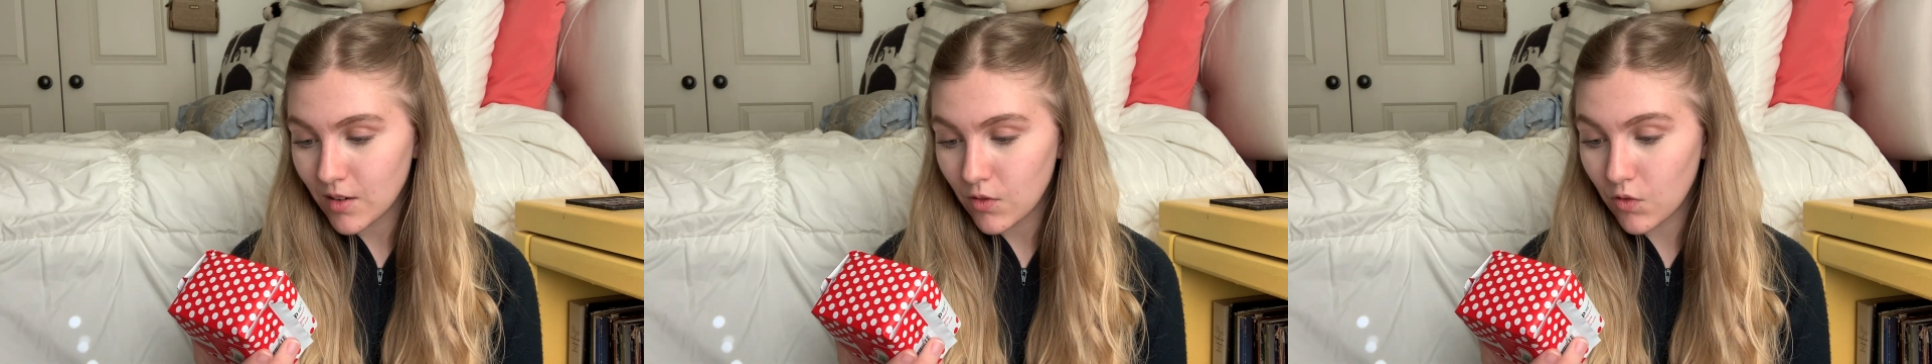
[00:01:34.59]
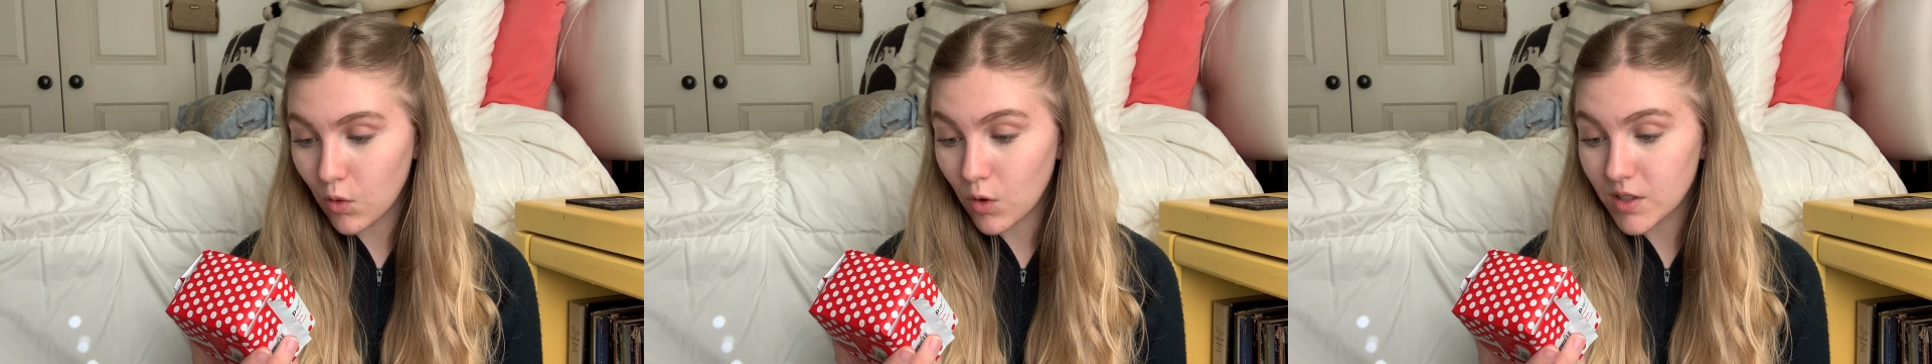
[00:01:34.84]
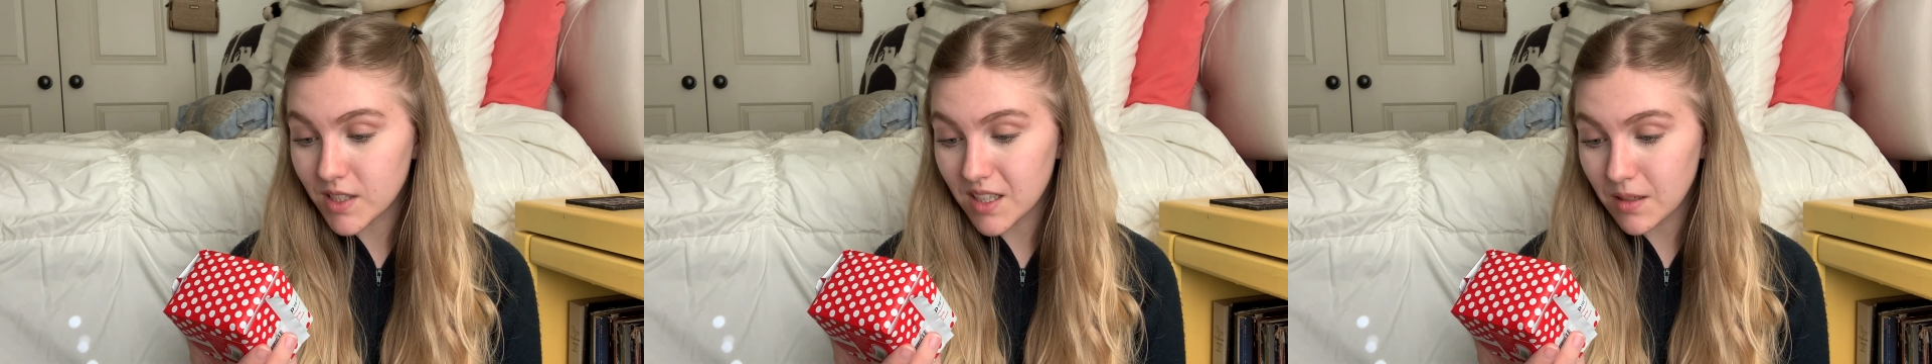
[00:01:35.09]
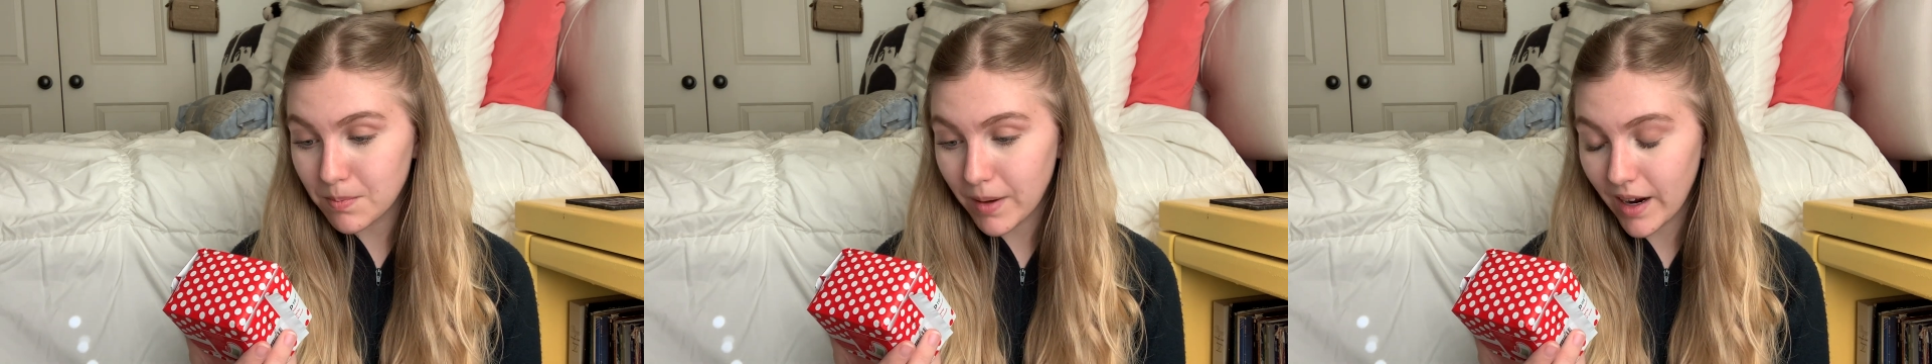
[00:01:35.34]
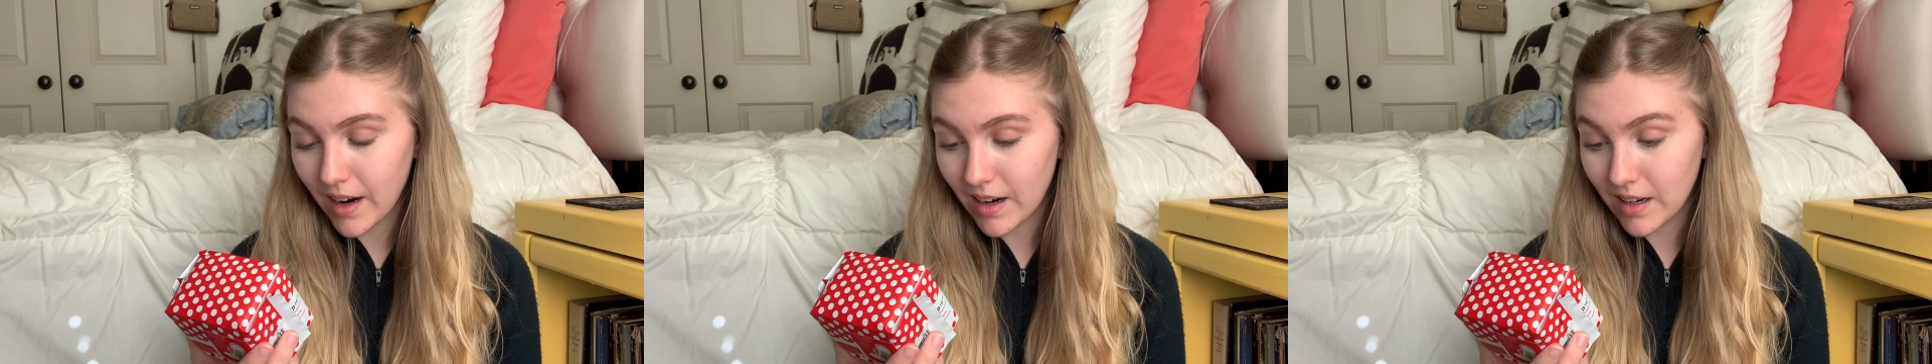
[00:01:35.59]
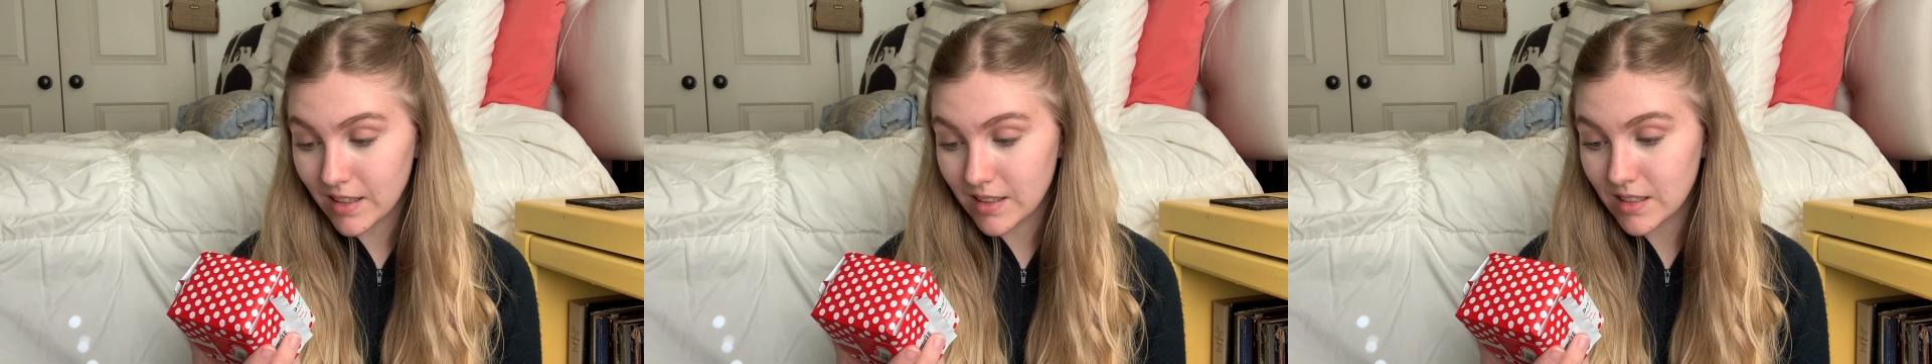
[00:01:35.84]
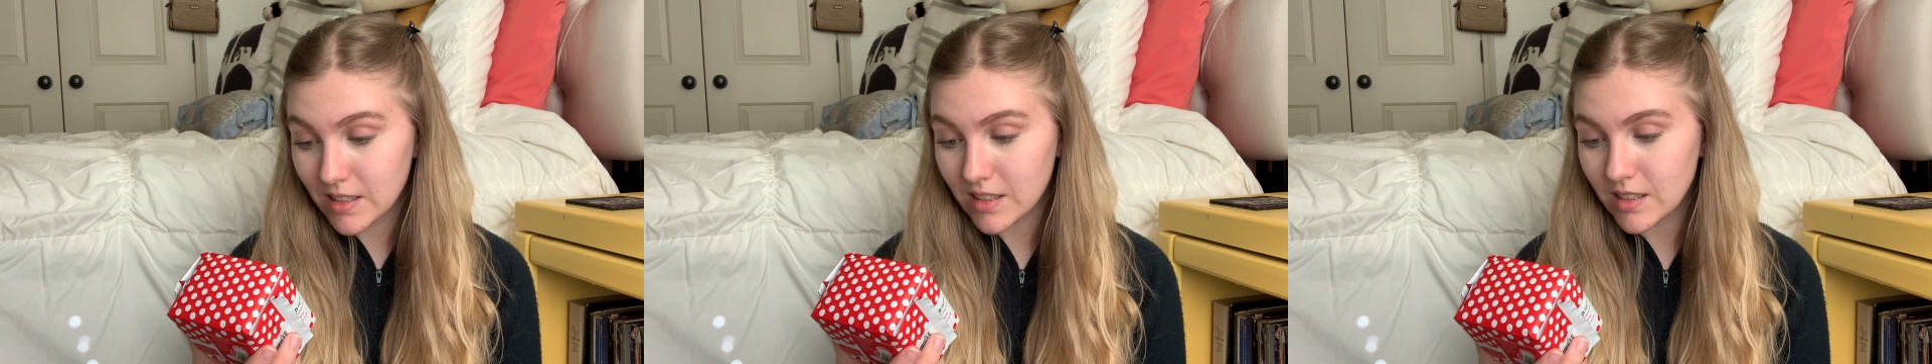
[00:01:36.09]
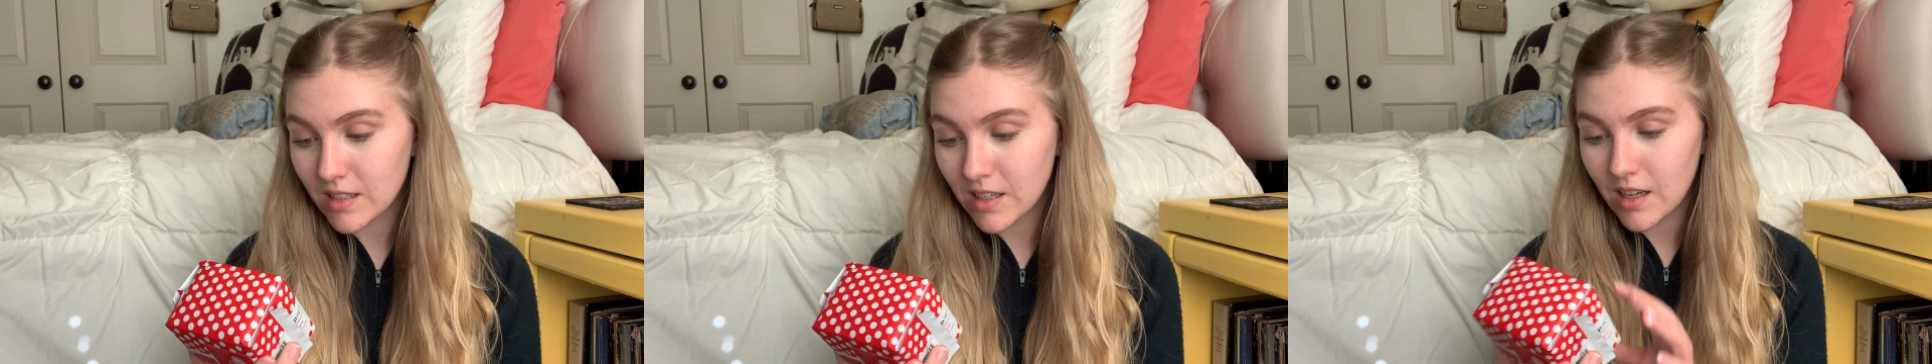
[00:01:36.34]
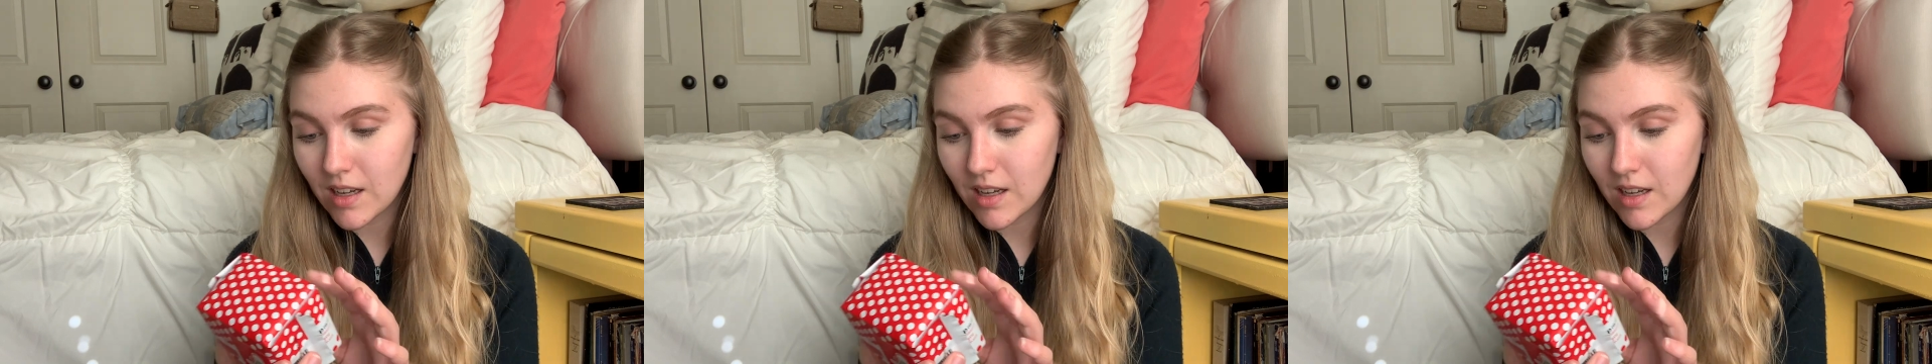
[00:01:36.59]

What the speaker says: 14 pads,